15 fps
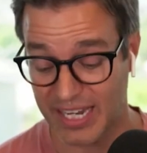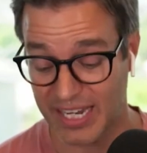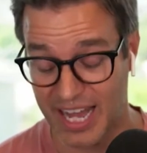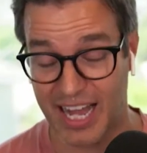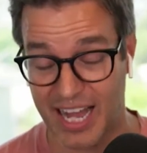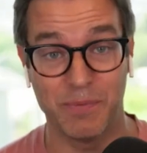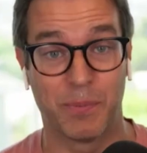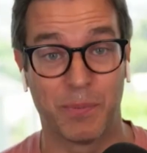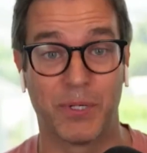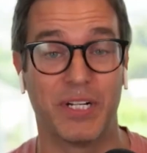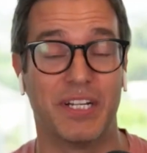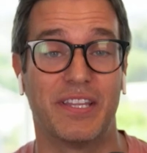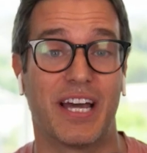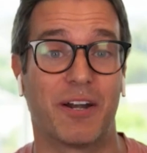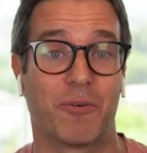I put it in
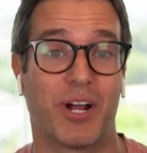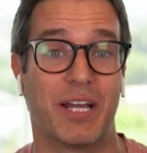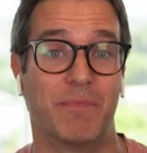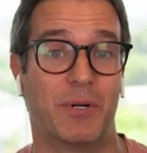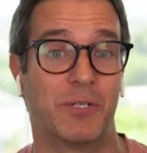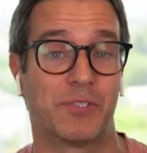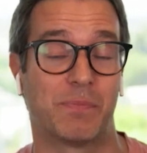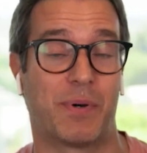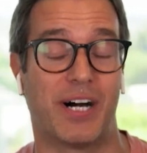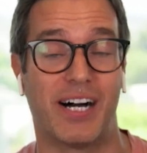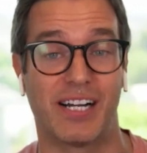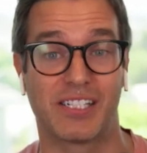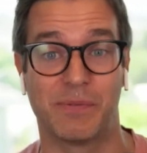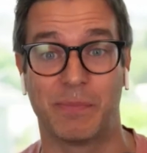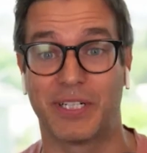that rightmost
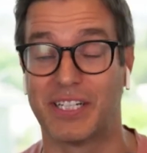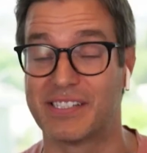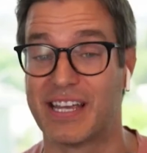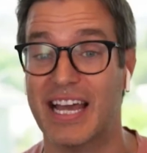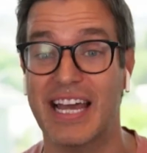box because